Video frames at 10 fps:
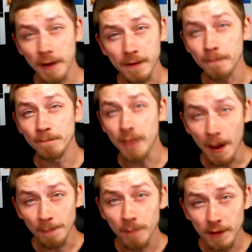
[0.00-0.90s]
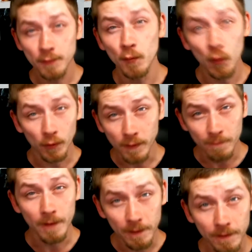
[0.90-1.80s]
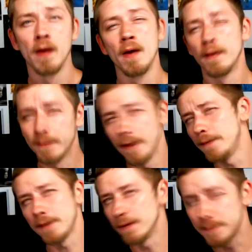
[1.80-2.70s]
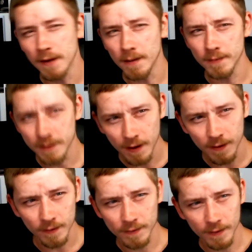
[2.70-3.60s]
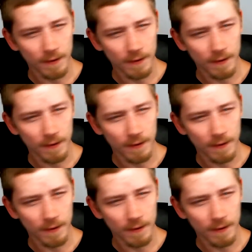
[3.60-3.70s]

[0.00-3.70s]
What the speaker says: them that much more convincing. Gus is simultaneously